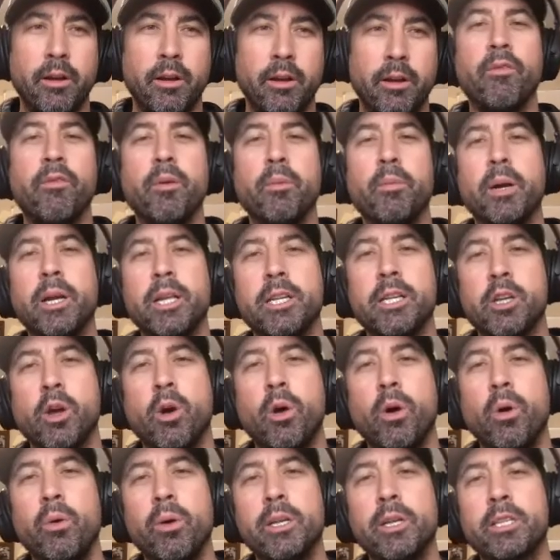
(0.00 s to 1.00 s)
Everybody's
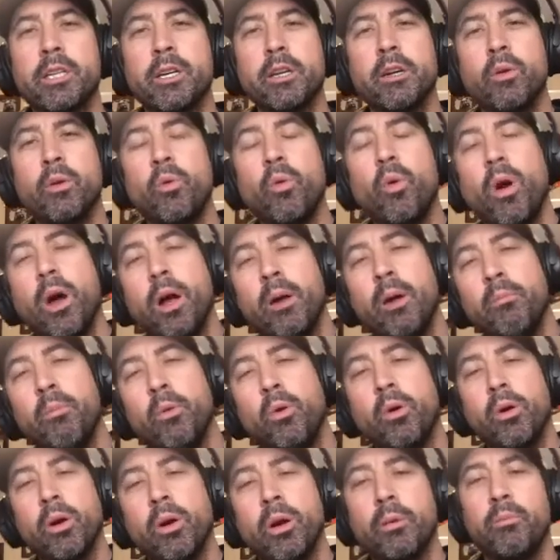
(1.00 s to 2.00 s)
always going to want
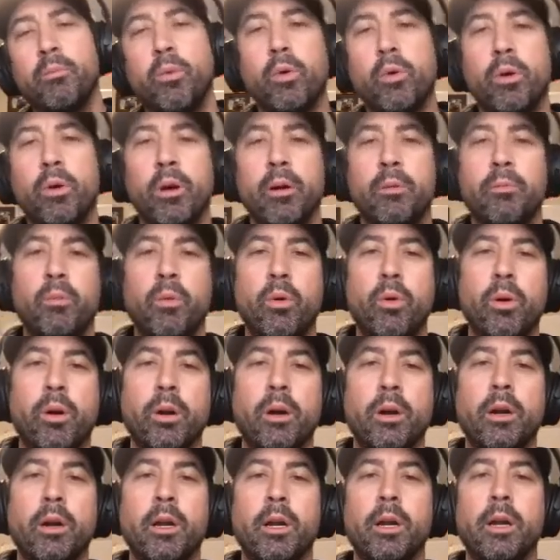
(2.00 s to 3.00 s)
more and more and
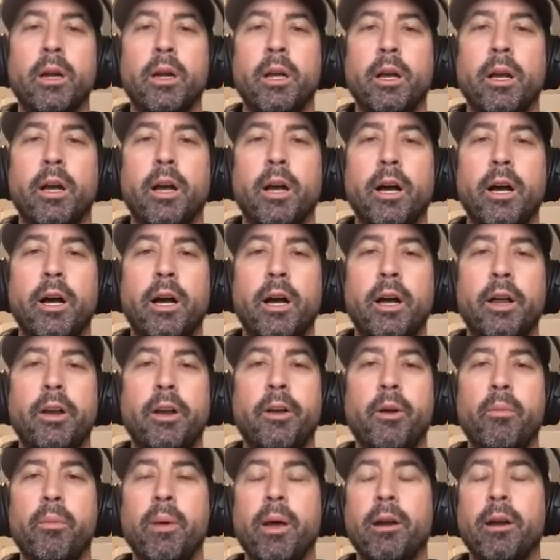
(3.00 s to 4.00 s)
more,
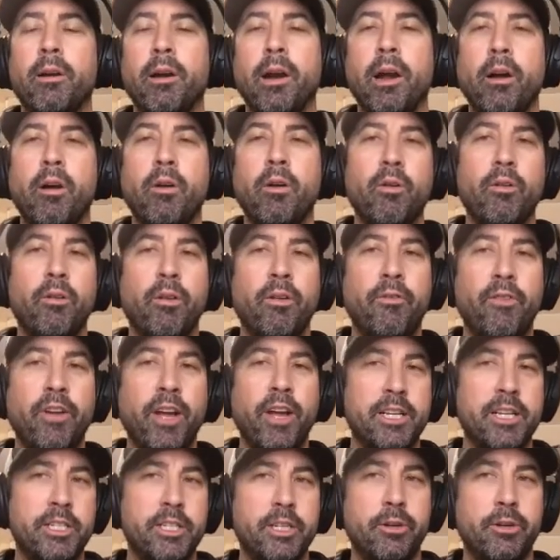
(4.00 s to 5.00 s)
no matter how
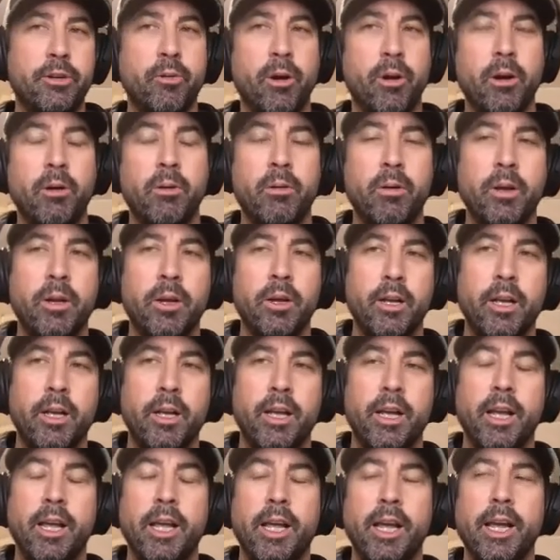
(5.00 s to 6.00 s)
fast you grow.
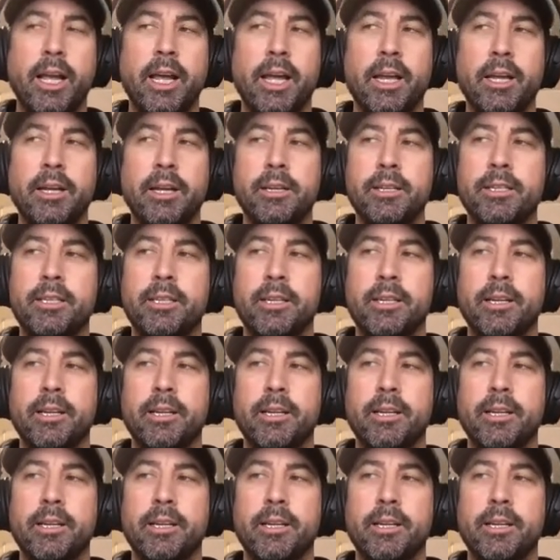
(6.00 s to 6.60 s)
And